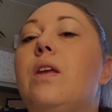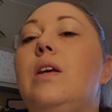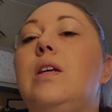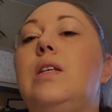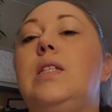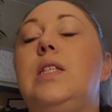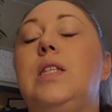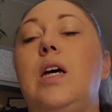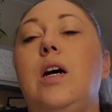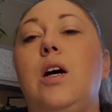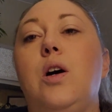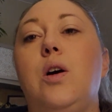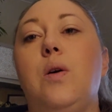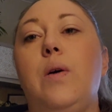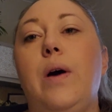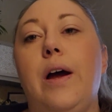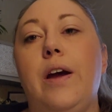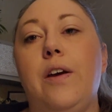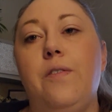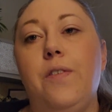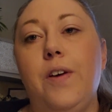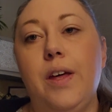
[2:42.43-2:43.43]

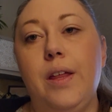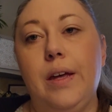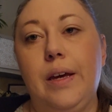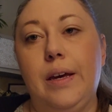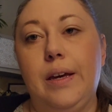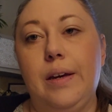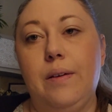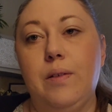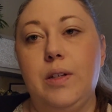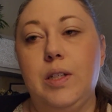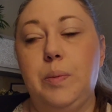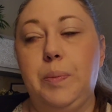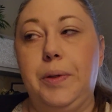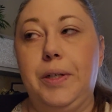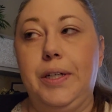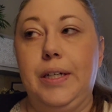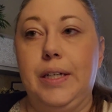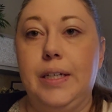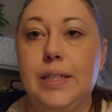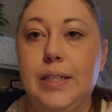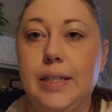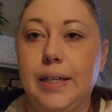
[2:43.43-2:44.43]
So I felt like it was
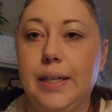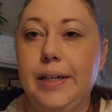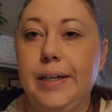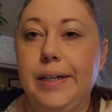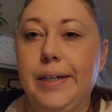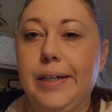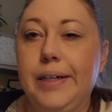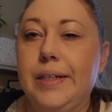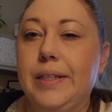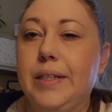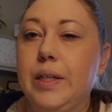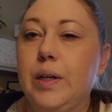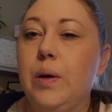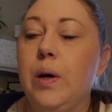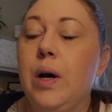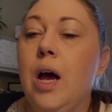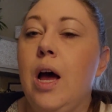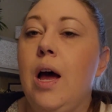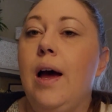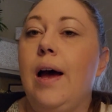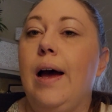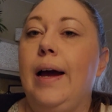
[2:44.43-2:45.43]
pretty secure. So
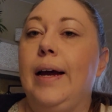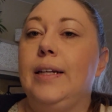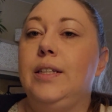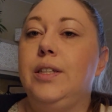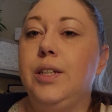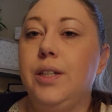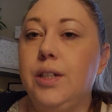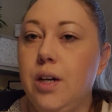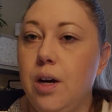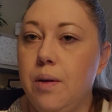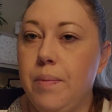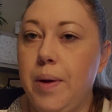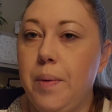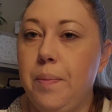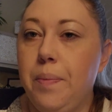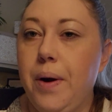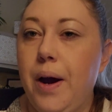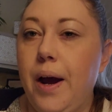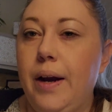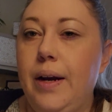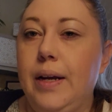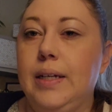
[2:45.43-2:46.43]
I took all my
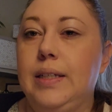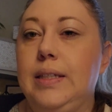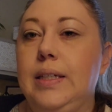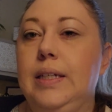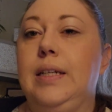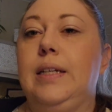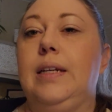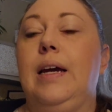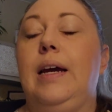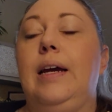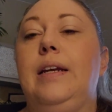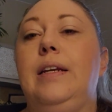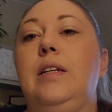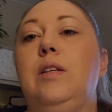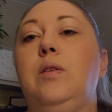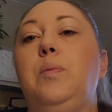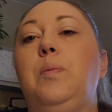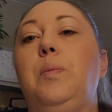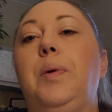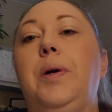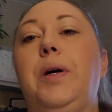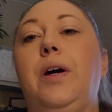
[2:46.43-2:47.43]
product in. I
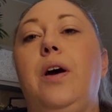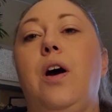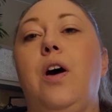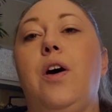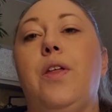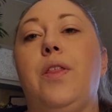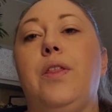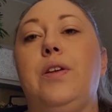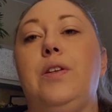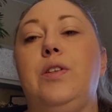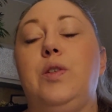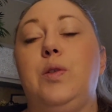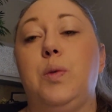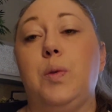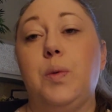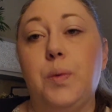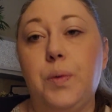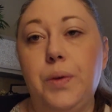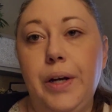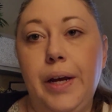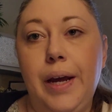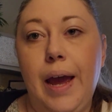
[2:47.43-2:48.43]
didn't put all the
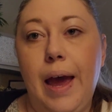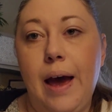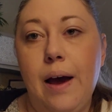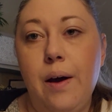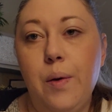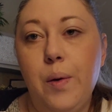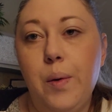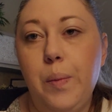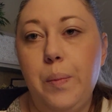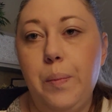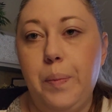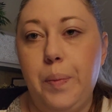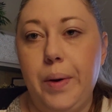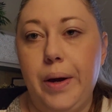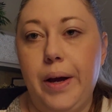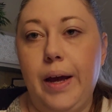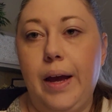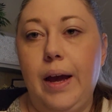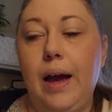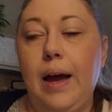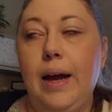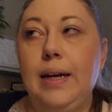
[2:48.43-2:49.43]
jewelry out,
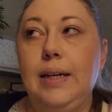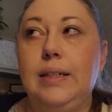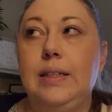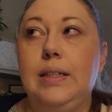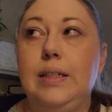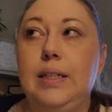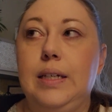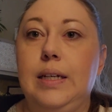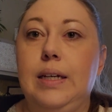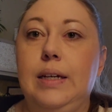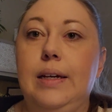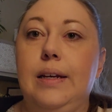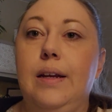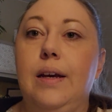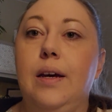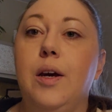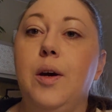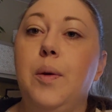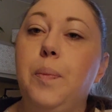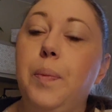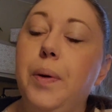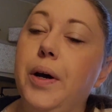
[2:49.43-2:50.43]
but I did
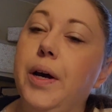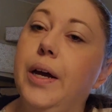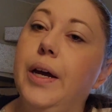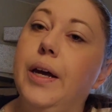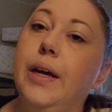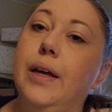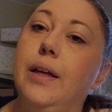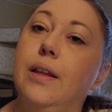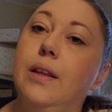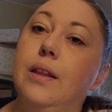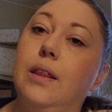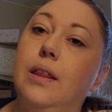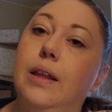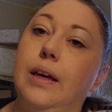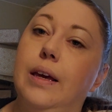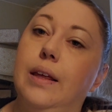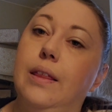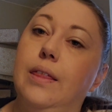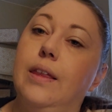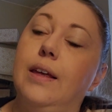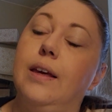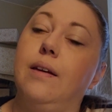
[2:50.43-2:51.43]
put
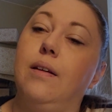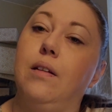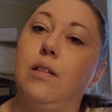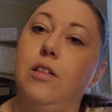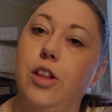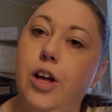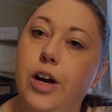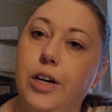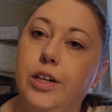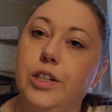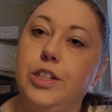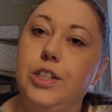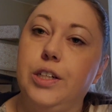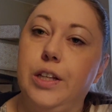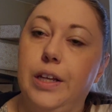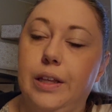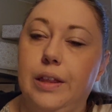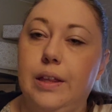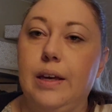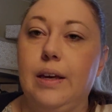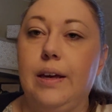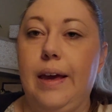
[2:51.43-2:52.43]
like the larger,
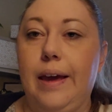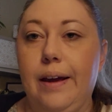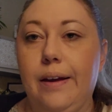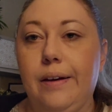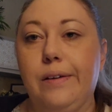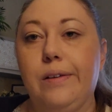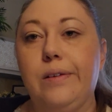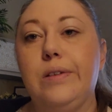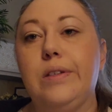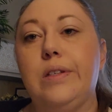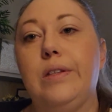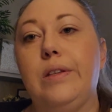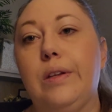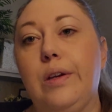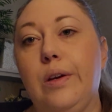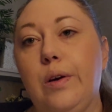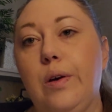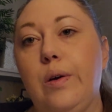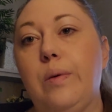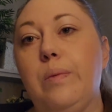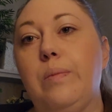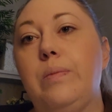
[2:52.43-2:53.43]
like the candles and the
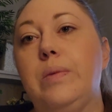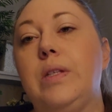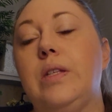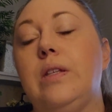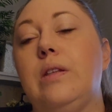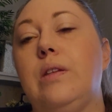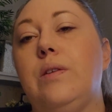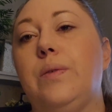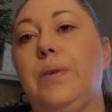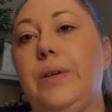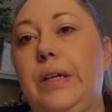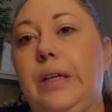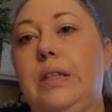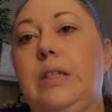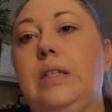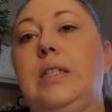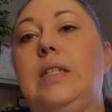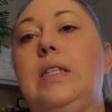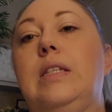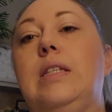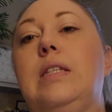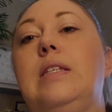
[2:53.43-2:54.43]
gnomes and the
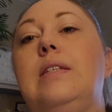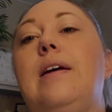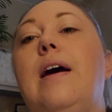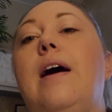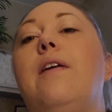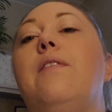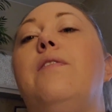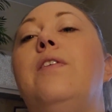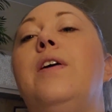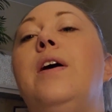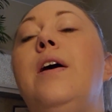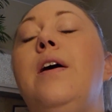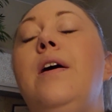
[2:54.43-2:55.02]
wreaths and stuff.